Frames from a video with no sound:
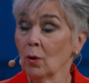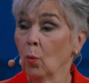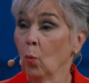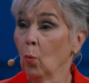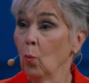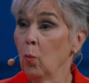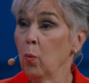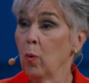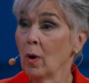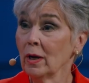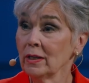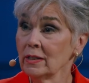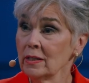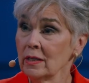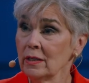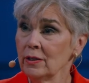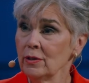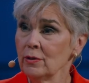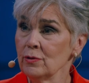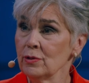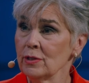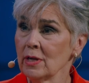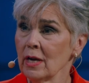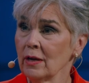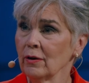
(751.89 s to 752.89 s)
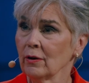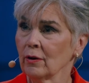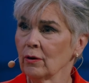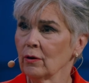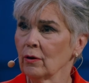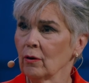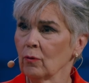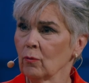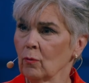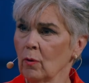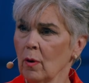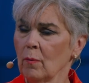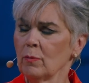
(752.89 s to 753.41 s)
What did you say to
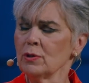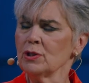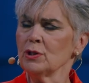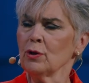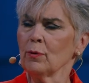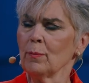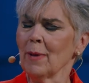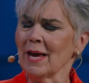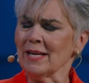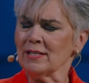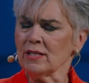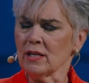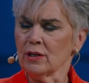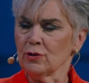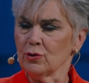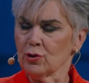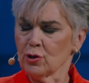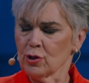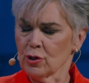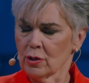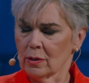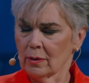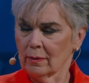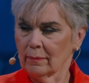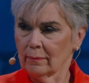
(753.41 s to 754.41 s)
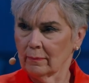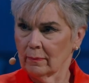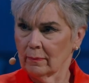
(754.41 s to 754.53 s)
her? What was your message?